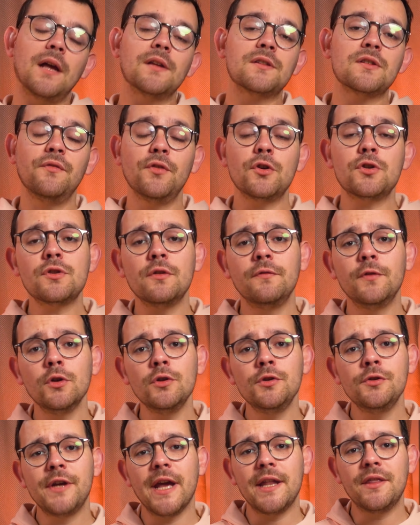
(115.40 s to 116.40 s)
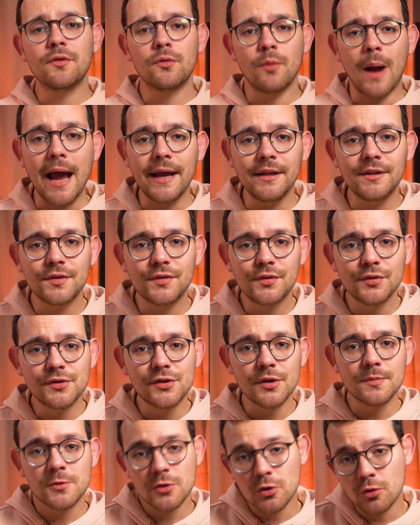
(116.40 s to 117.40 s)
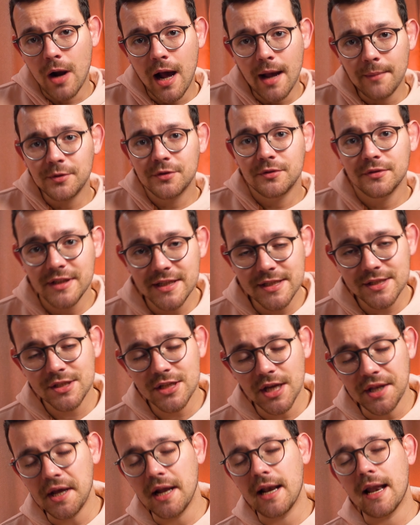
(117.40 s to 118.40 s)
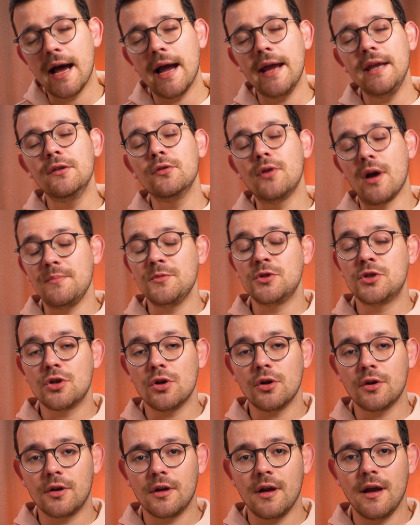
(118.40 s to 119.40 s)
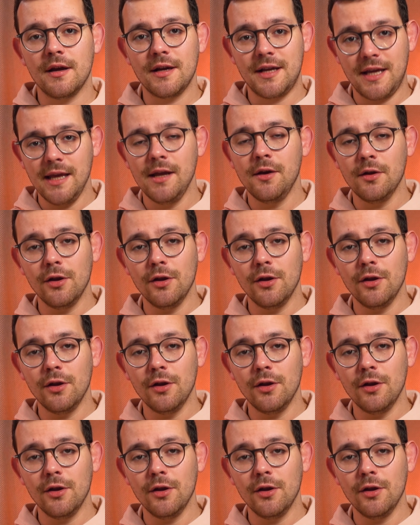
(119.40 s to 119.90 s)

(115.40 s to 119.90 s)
So first of all, you get the right to subscribe to this channel. I know I'm joking a